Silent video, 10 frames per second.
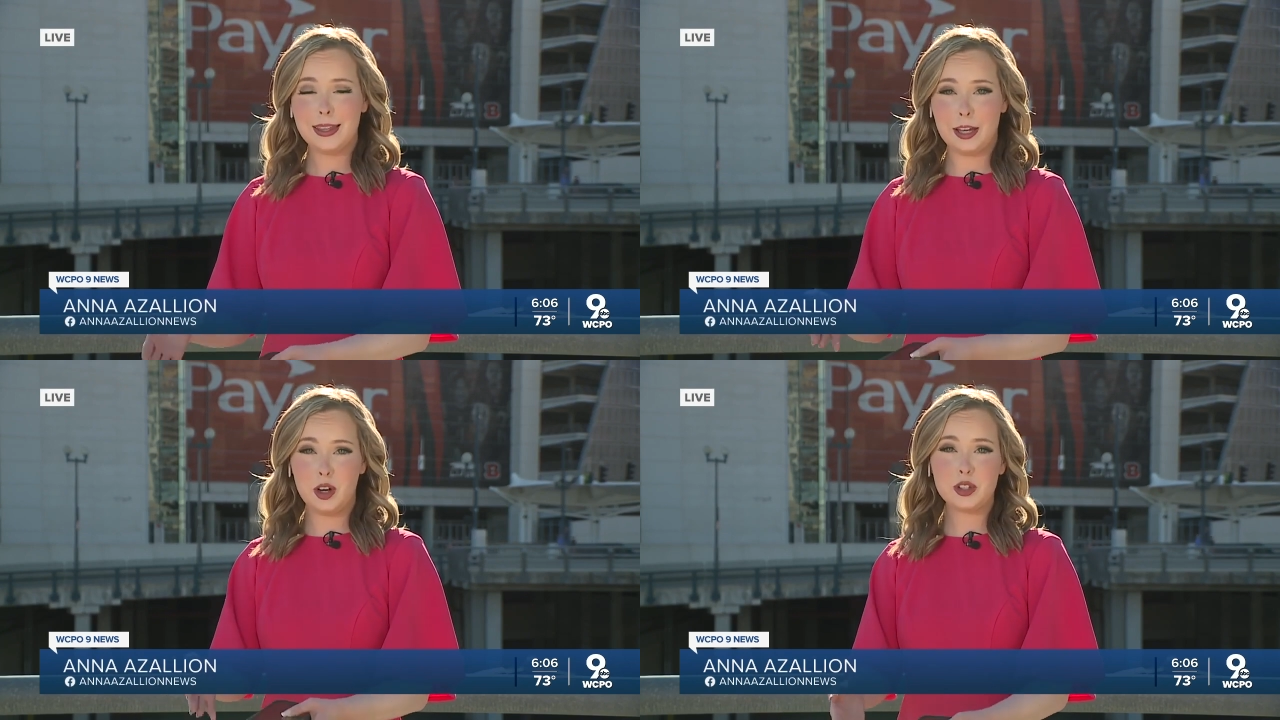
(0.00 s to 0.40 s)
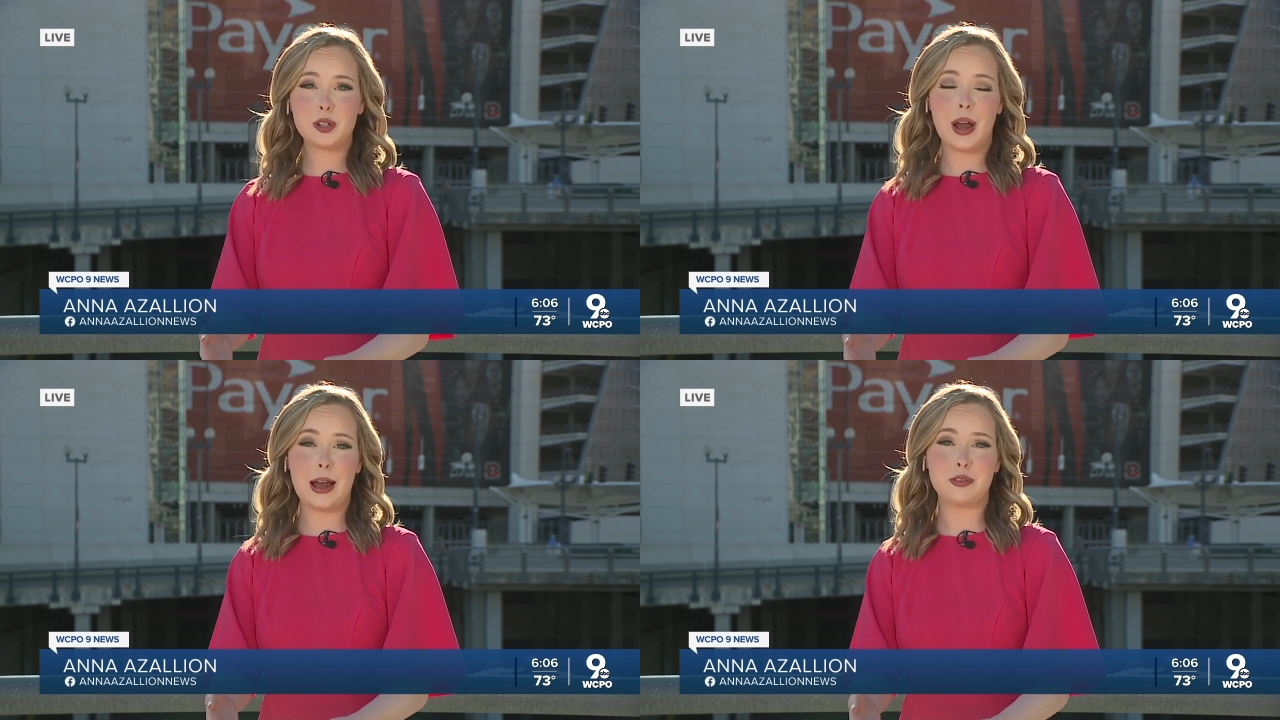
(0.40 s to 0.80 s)
they
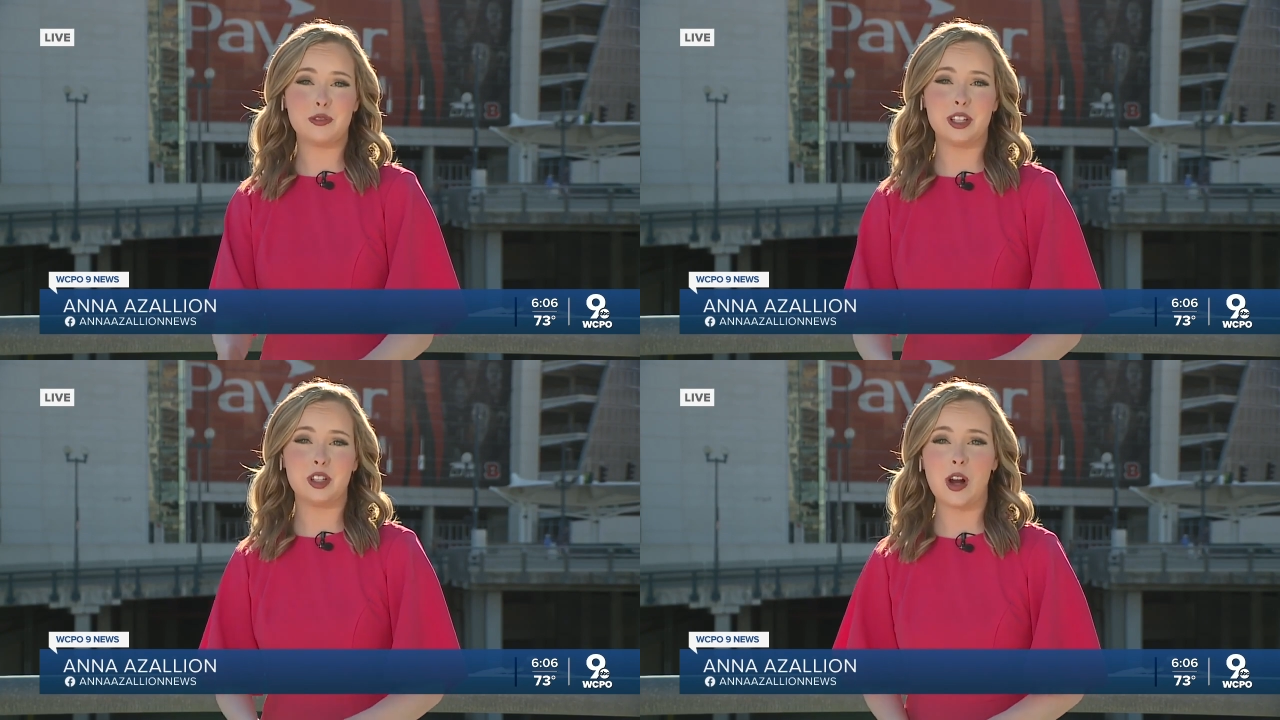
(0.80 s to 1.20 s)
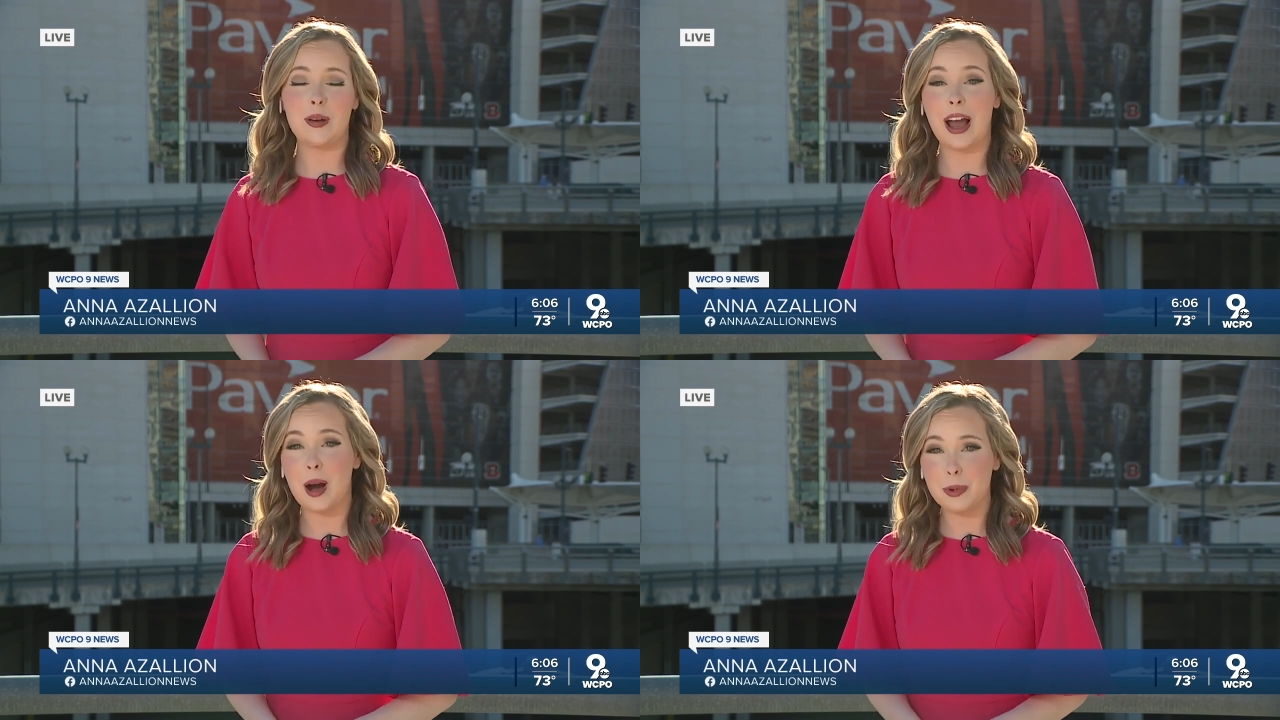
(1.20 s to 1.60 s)
also have to figure
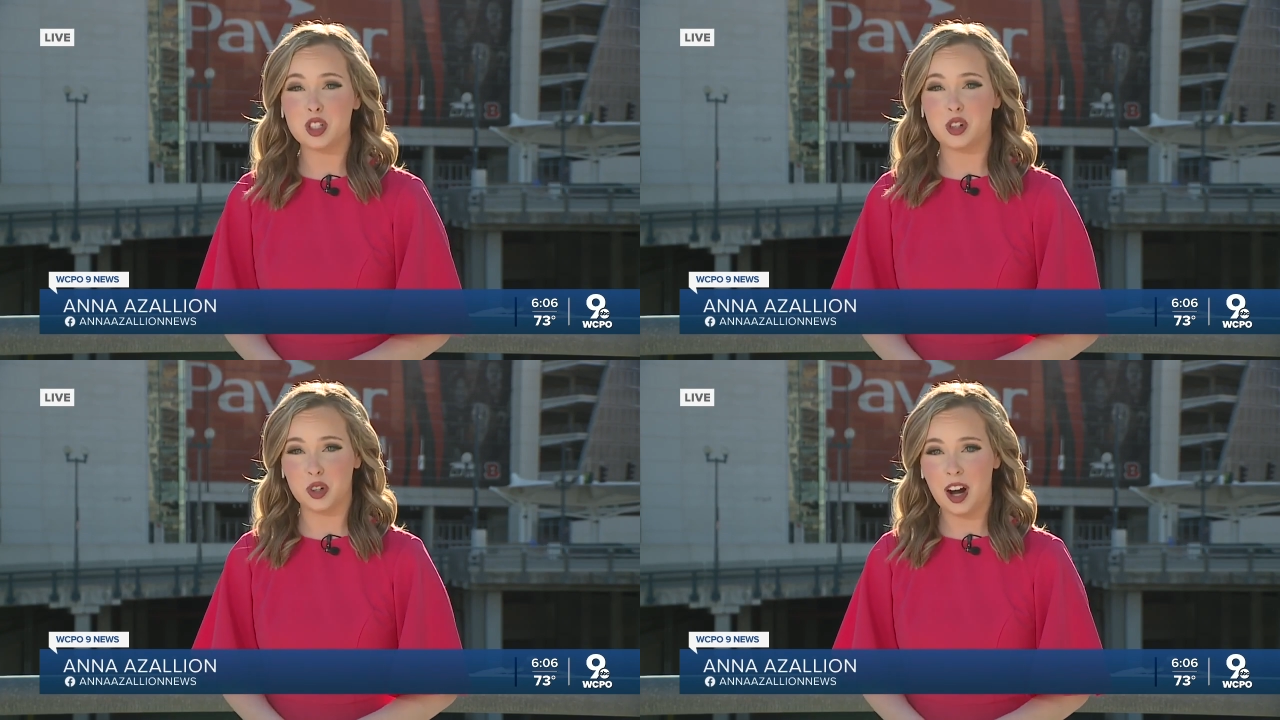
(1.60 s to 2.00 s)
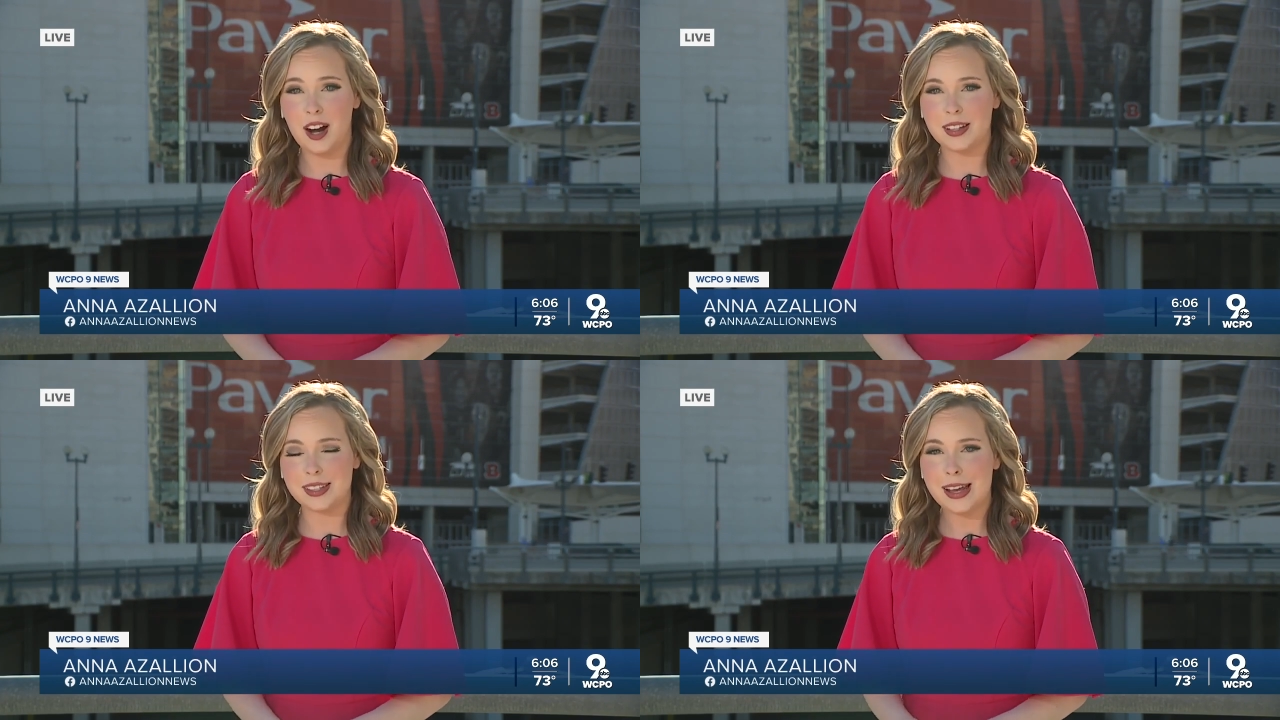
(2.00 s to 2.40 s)
out how much it'll
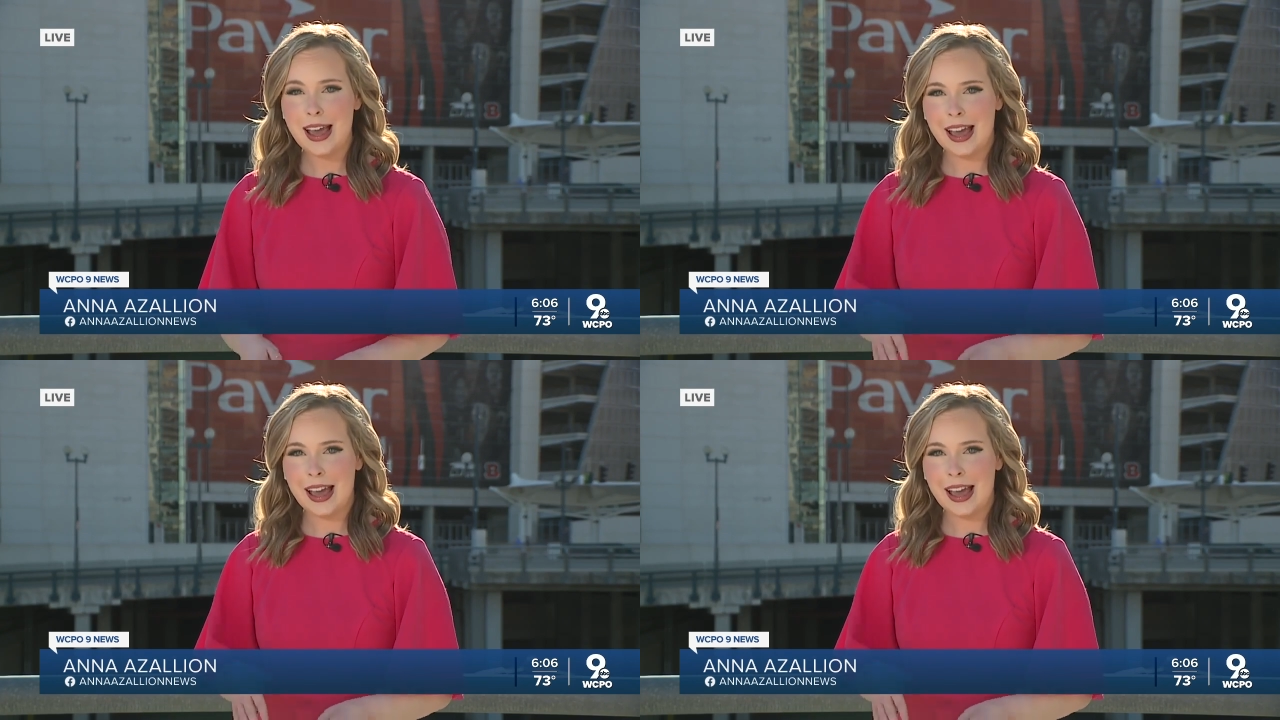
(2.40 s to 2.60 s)
cost